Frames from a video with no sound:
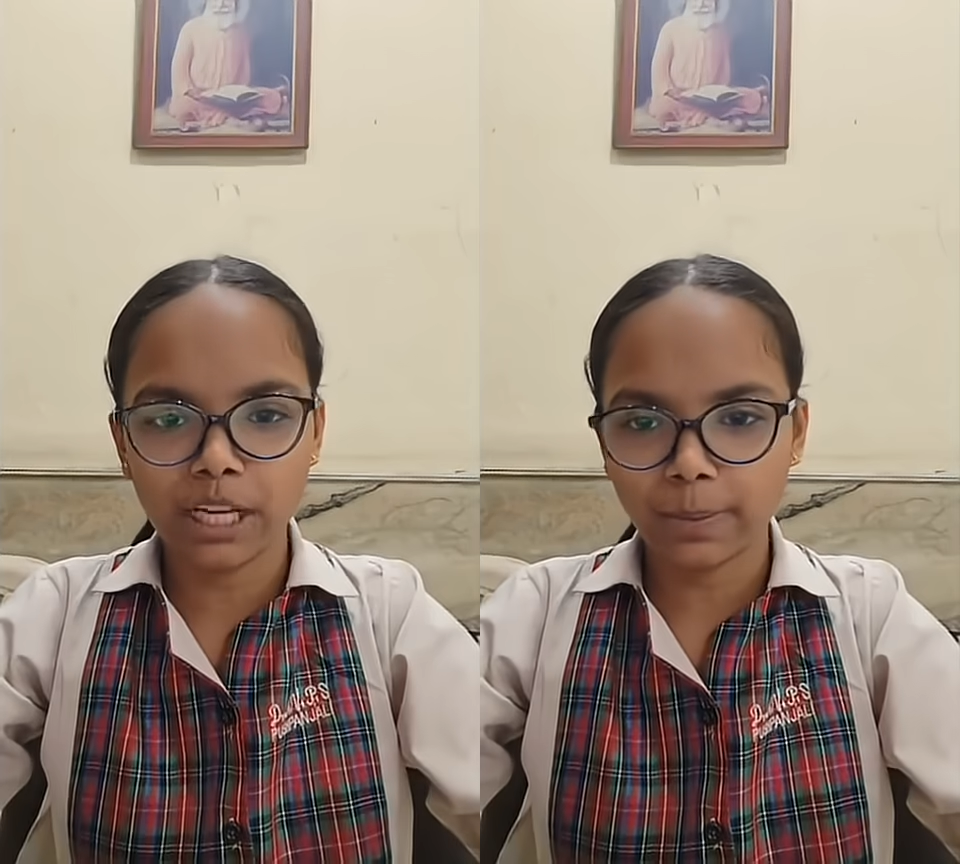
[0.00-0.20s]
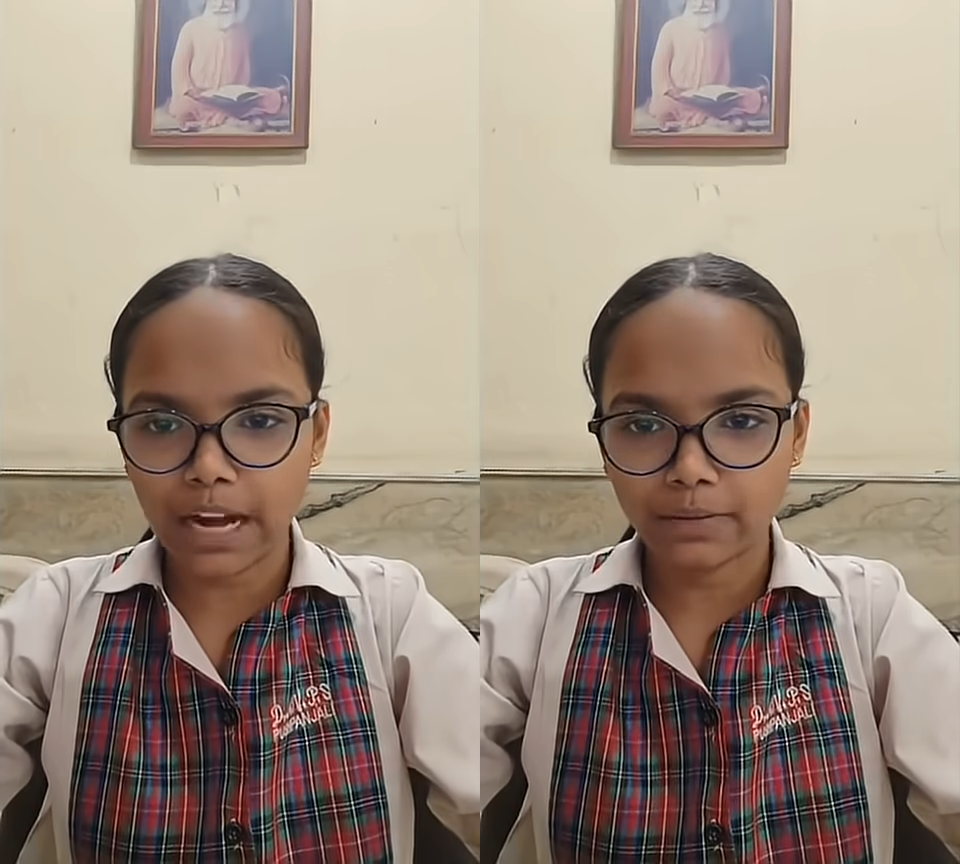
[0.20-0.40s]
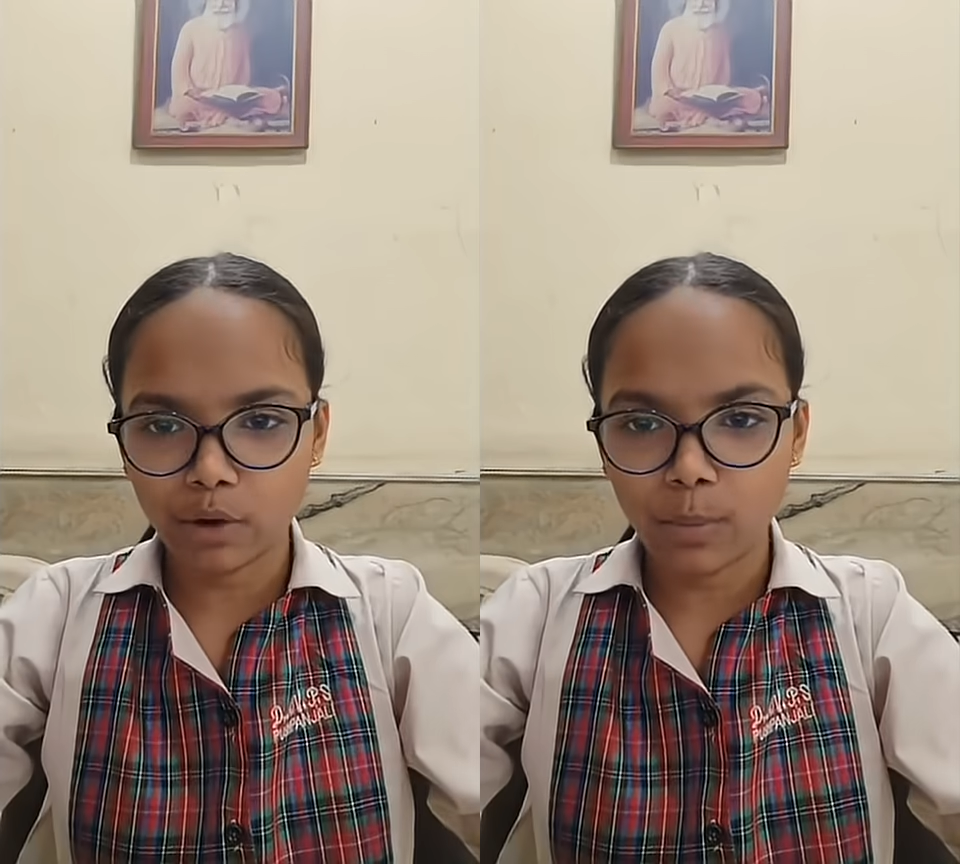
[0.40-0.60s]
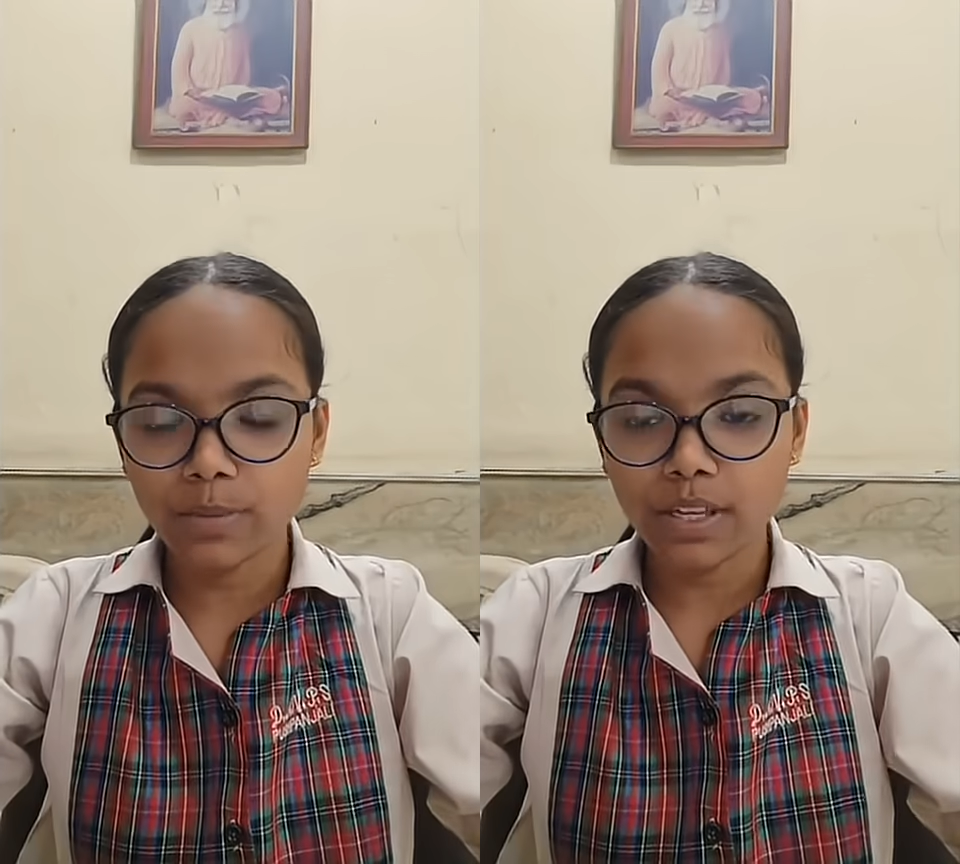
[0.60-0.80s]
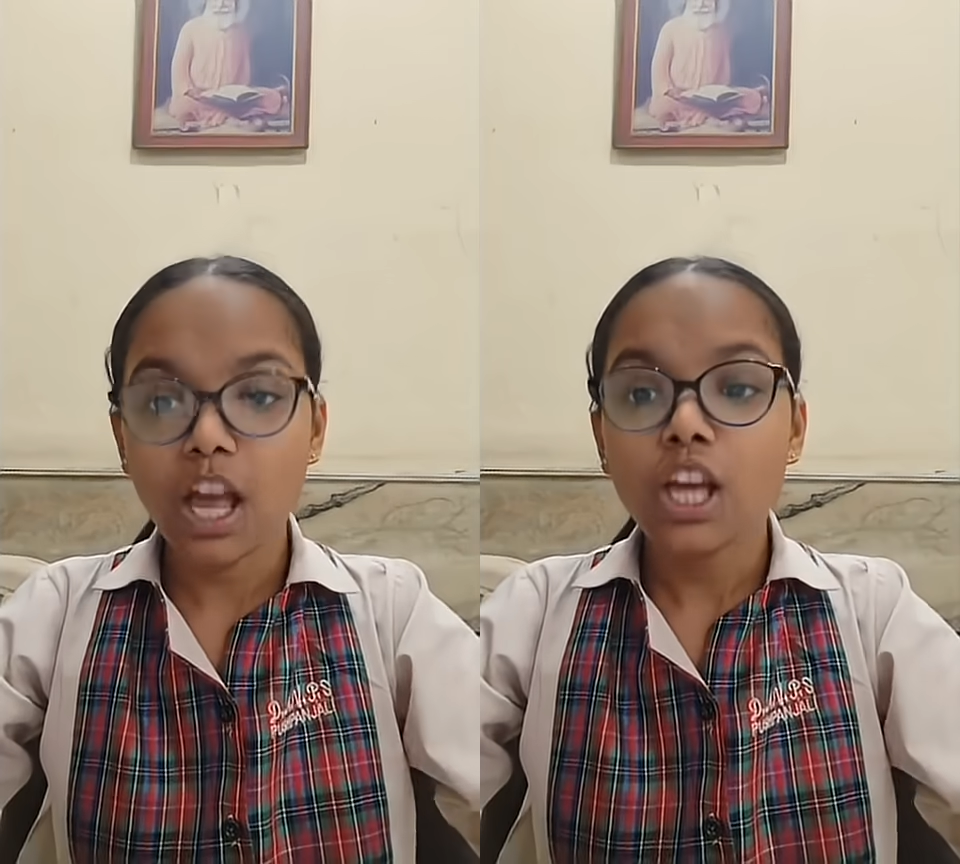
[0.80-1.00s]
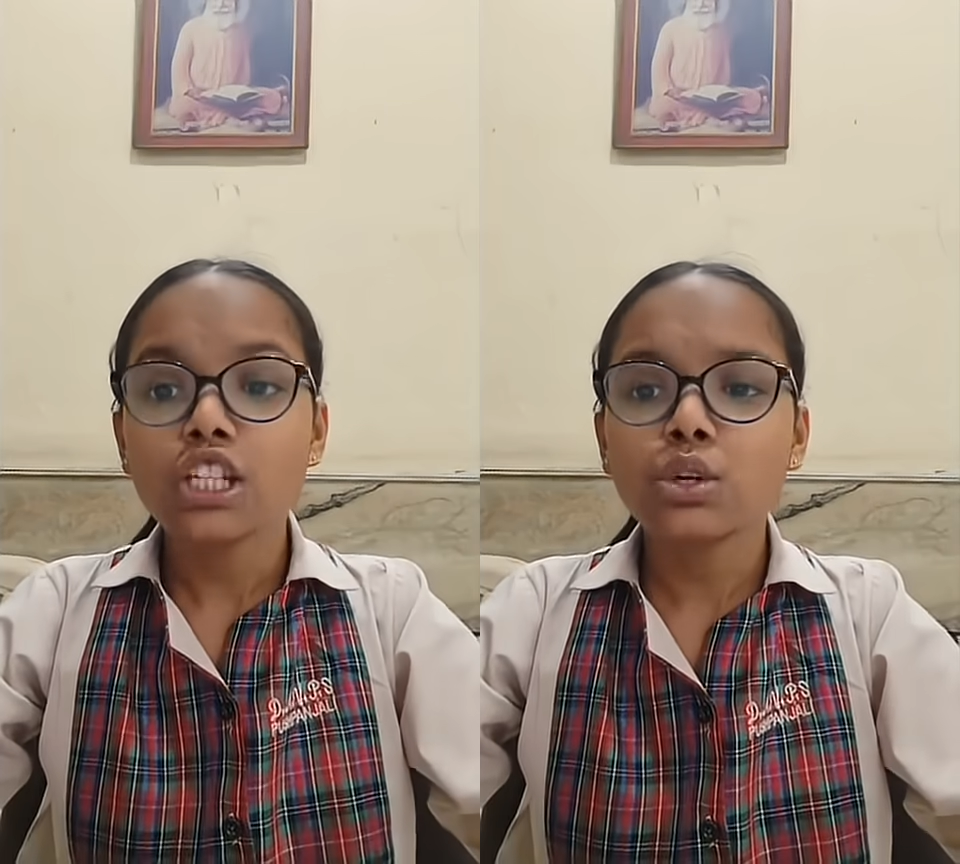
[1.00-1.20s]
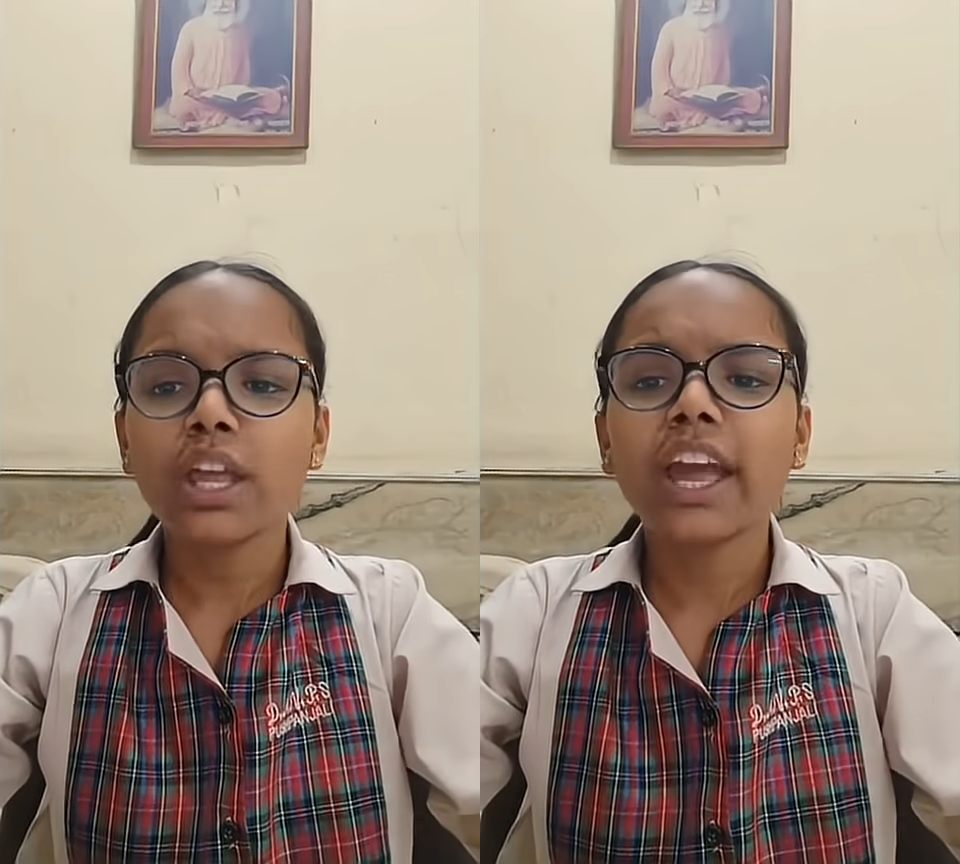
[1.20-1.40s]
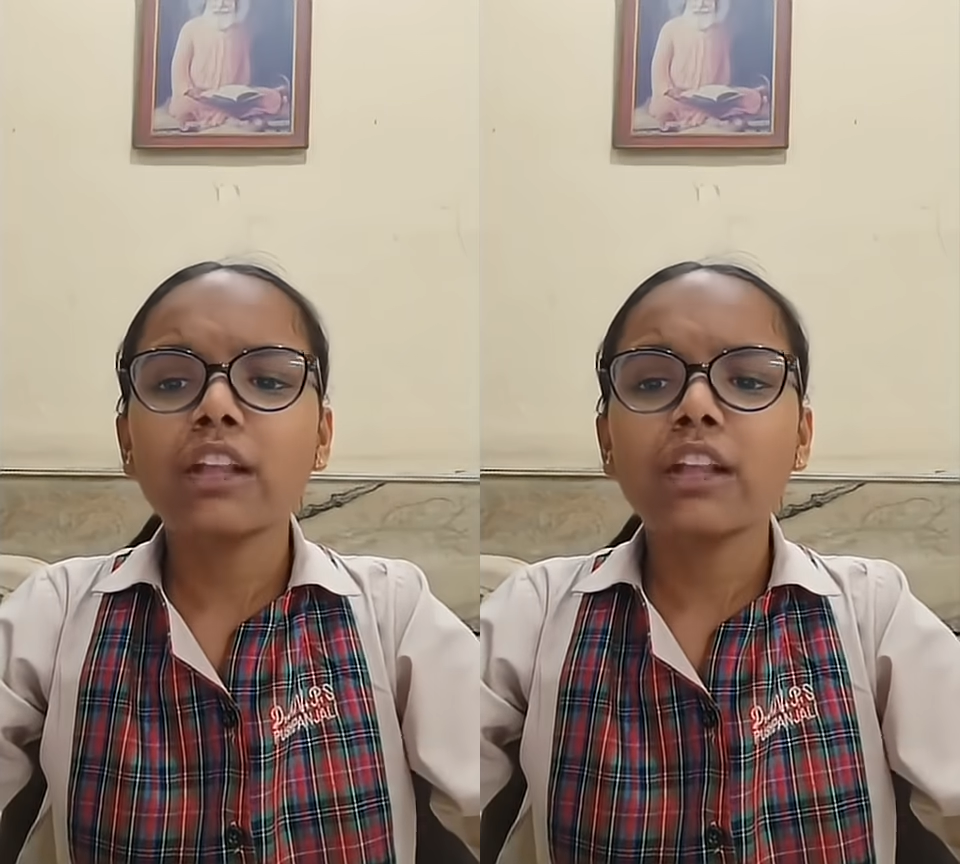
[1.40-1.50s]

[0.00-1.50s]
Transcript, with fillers: media platforms. So they